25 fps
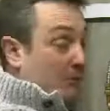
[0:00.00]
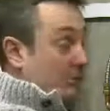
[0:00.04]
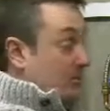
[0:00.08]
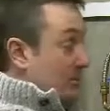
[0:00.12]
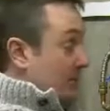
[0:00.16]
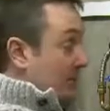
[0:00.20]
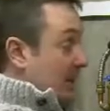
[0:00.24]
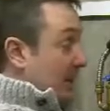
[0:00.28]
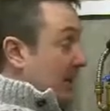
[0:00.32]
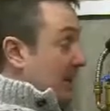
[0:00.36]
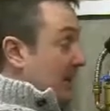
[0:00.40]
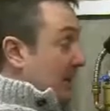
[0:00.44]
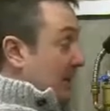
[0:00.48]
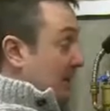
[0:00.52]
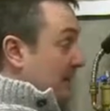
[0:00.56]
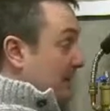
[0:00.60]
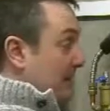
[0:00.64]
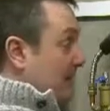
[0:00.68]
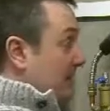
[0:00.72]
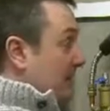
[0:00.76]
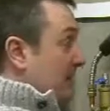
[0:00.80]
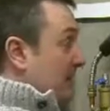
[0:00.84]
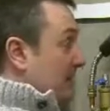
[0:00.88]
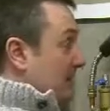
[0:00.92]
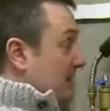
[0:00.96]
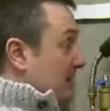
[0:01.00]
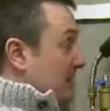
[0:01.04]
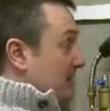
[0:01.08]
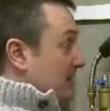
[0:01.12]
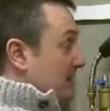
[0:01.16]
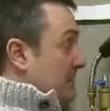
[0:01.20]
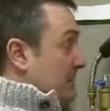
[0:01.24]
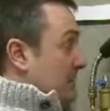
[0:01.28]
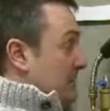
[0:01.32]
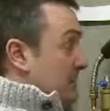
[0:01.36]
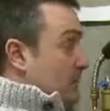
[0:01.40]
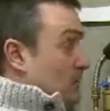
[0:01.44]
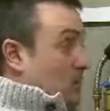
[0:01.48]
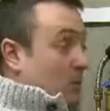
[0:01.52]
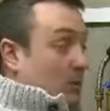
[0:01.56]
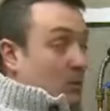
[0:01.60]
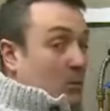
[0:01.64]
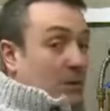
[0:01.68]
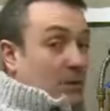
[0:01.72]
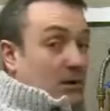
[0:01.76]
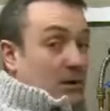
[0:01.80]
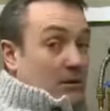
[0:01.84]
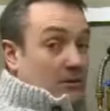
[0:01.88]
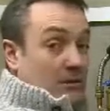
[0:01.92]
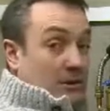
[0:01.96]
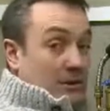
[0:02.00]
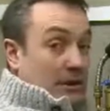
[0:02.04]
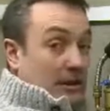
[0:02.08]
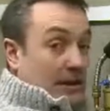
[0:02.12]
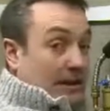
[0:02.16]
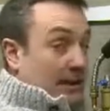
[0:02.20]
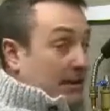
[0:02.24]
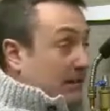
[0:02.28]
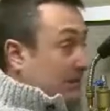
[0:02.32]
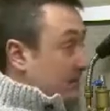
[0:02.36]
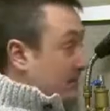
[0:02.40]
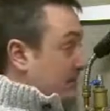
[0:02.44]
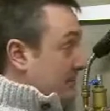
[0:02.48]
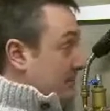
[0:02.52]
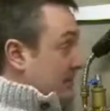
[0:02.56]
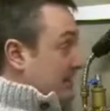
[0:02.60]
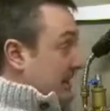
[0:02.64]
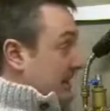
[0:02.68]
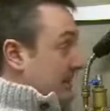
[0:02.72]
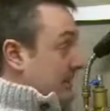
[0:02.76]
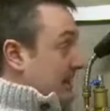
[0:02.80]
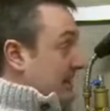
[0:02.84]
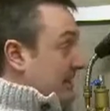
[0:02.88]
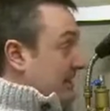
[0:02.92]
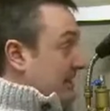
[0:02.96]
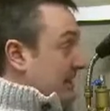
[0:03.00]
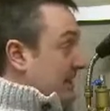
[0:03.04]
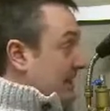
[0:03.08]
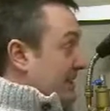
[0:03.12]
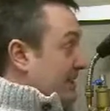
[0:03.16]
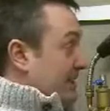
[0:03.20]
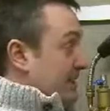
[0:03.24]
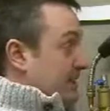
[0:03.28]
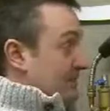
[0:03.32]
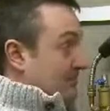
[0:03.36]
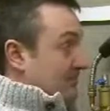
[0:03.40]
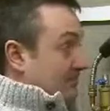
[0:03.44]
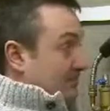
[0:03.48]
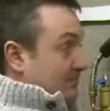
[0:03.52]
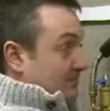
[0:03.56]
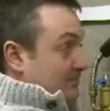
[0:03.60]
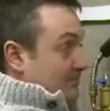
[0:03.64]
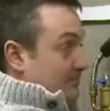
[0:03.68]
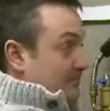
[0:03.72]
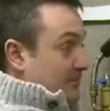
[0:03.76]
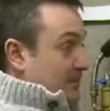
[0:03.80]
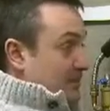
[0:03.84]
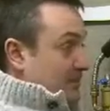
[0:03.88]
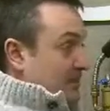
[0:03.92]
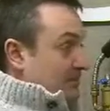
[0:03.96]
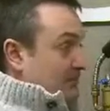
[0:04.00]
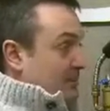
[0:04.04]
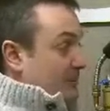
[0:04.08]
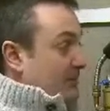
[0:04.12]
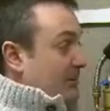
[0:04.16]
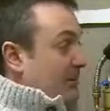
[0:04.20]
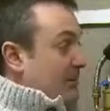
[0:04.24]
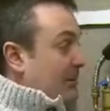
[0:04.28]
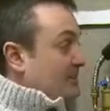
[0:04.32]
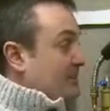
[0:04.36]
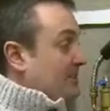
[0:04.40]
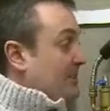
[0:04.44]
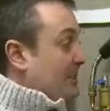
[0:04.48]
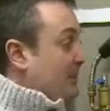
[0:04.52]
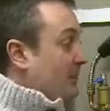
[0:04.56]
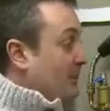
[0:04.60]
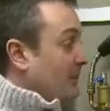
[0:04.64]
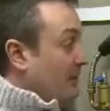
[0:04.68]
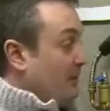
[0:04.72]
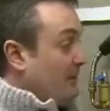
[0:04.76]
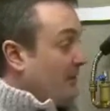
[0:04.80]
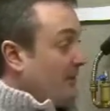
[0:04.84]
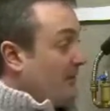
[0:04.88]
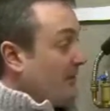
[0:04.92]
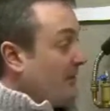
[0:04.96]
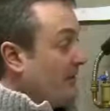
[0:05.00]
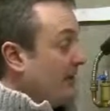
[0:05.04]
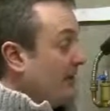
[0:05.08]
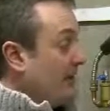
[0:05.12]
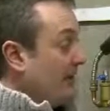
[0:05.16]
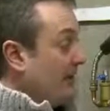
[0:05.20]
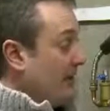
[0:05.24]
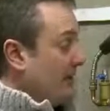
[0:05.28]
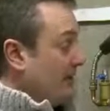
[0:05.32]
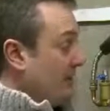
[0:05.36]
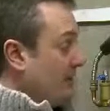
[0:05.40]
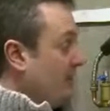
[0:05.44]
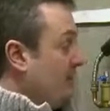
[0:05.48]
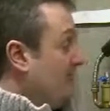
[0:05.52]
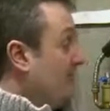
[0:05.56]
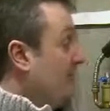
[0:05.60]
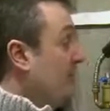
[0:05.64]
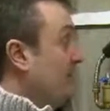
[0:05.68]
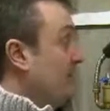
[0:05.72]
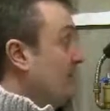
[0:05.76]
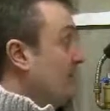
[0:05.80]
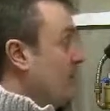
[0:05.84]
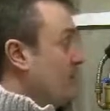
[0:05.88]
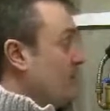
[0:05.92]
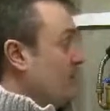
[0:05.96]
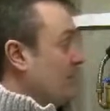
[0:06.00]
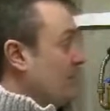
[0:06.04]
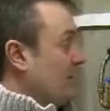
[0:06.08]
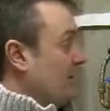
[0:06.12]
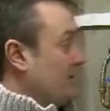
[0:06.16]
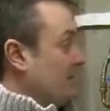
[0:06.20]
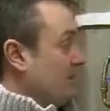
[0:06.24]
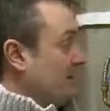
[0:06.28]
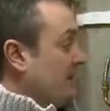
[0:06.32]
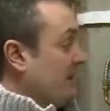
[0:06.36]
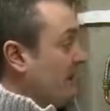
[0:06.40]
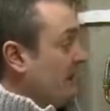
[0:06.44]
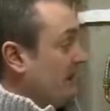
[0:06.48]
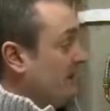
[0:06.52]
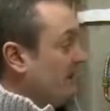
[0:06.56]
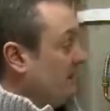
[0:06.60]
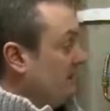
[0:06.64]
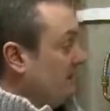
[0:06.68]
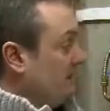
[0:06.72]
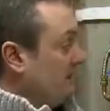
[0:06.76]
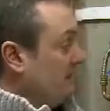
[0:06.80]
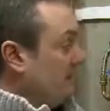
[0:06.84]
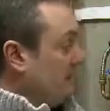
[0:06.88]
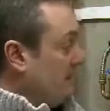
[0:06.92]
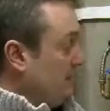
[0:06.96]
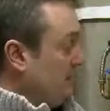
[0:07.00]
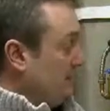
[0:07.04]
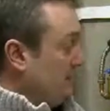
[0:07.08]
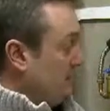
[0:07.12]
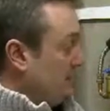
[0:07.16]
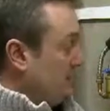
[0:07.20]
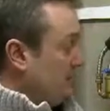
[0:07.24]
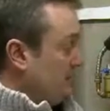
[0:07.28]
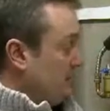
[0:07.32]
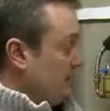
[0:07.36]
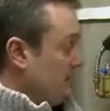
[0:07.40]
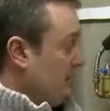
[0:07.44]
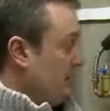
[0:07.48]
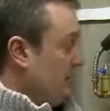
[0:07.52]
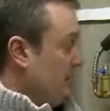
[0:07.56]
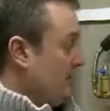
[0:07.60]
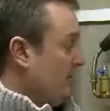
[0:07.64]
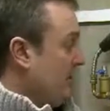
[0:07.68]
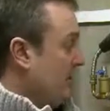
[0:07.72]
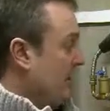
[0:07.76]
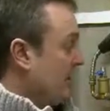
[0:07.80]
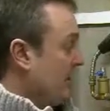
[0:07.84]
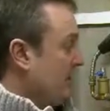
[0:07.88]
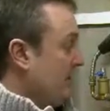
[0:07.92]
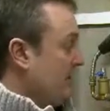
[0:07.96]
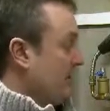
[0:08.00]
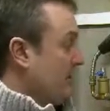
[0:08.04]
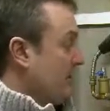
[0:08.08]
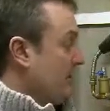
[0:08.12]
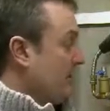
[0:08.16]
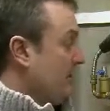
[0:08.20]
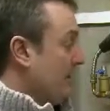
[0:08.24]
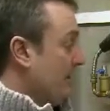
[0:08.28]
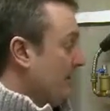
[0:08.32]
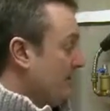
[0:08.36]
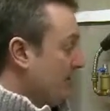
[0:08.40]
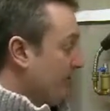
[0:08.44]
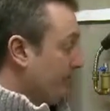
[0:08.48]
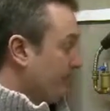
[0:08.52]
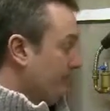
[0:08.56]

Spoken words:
was here, so with all the wiring there, it makes sense just to replace it like for like with all the wires there. On the back of the unit,